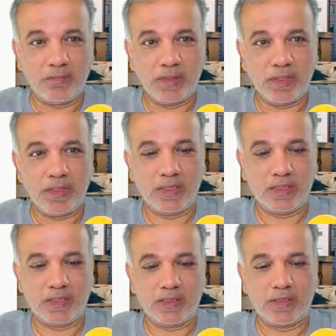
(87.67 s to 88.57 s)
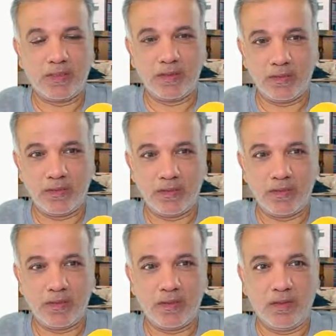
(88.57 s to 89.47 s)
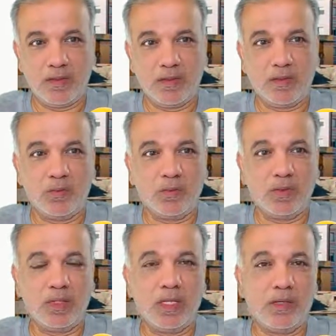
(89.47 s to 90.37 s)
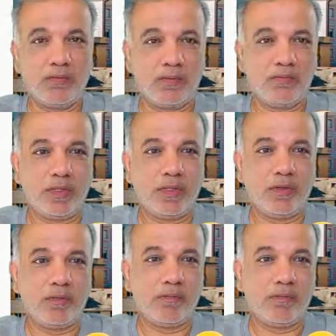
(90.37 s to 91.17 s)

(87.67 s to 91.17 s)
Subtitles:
is Google loves video.